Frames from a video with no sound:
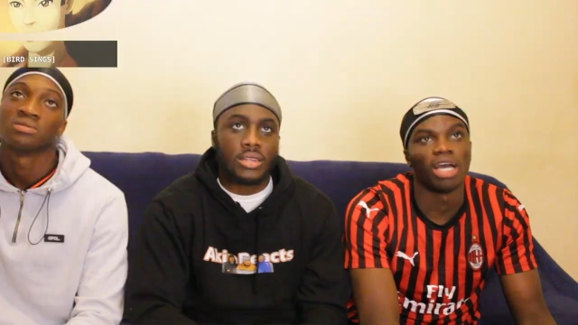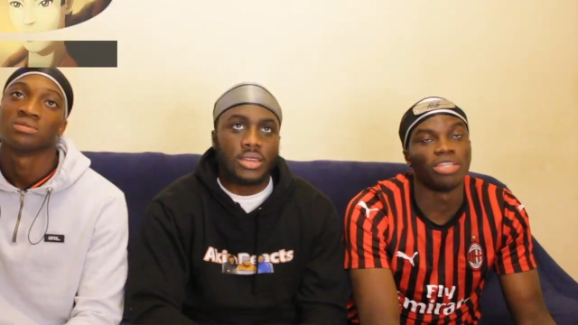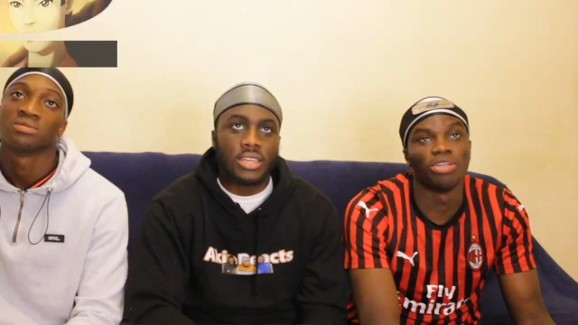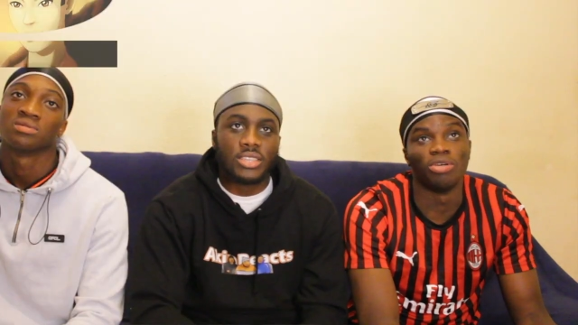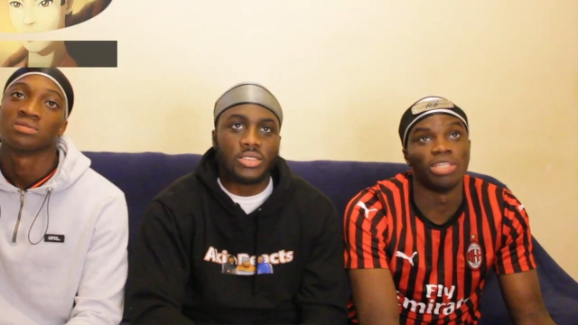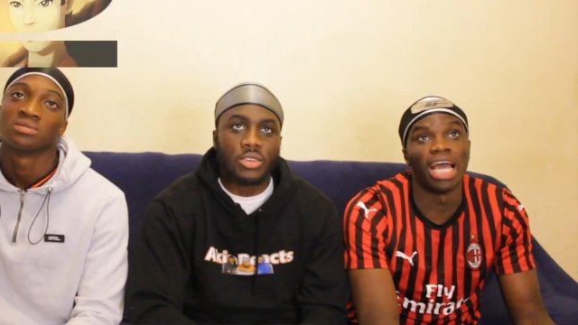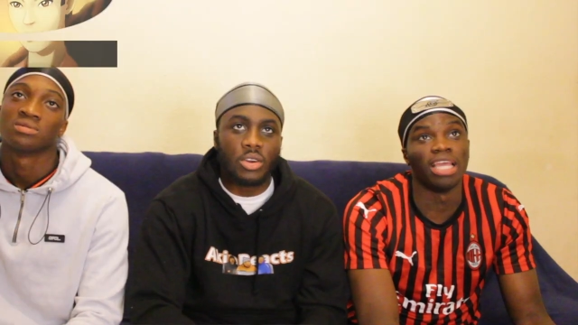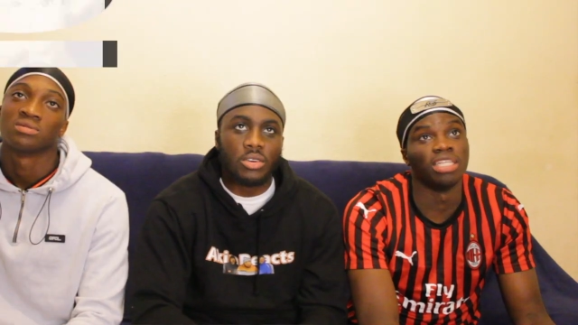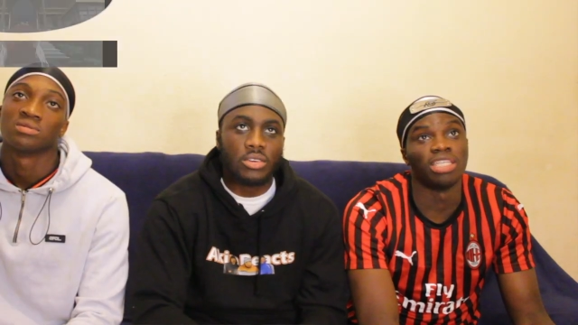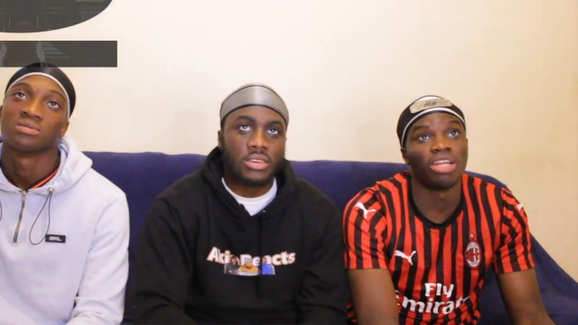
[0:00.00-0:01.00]
Speaker 1: I don't look know who Zuko. that
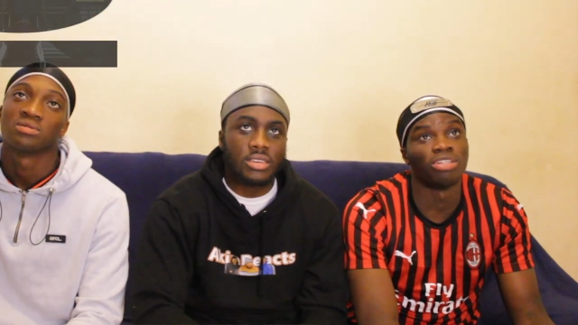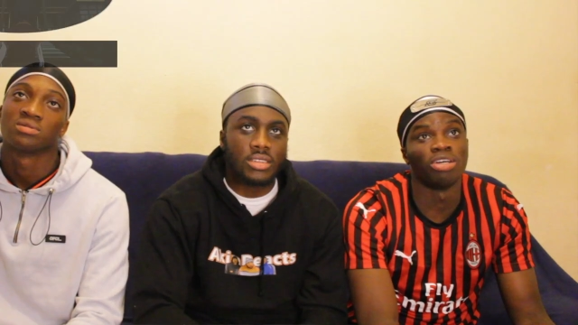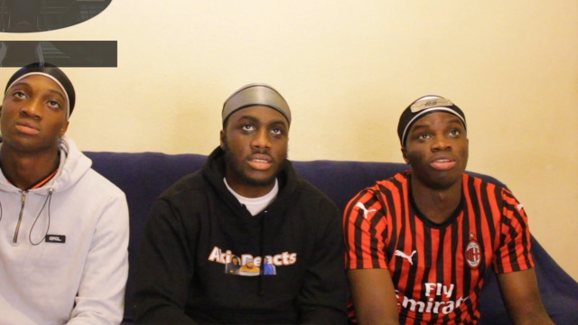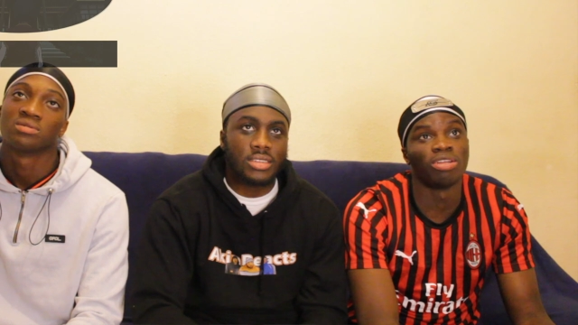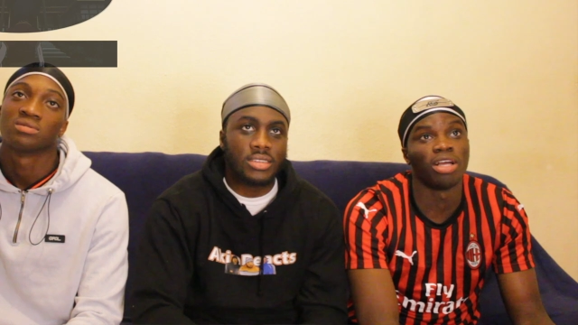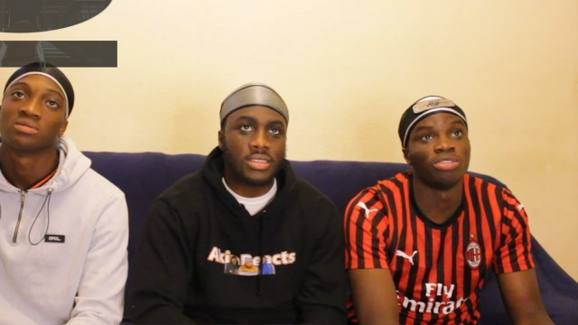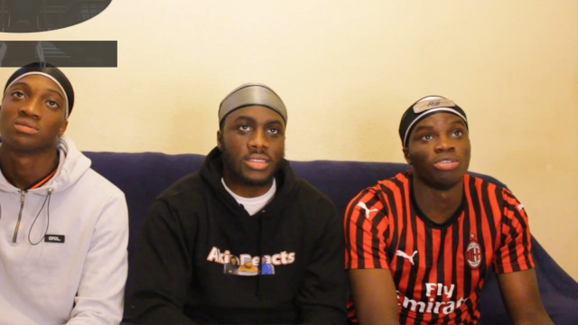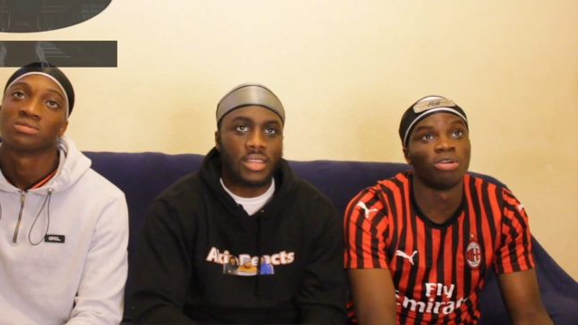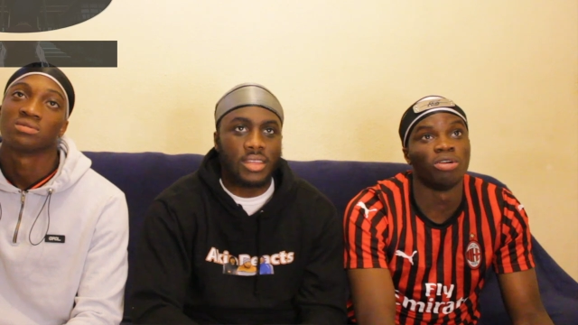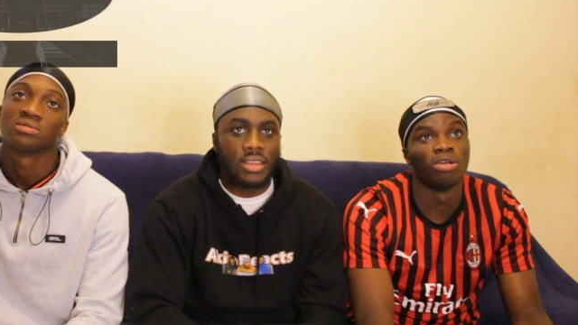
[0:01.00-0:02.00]
is. That does not look like
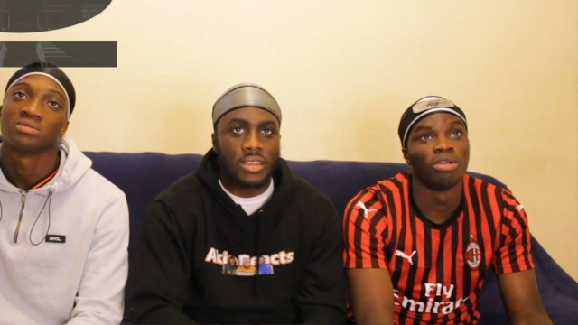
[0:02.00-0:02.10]
Zuko.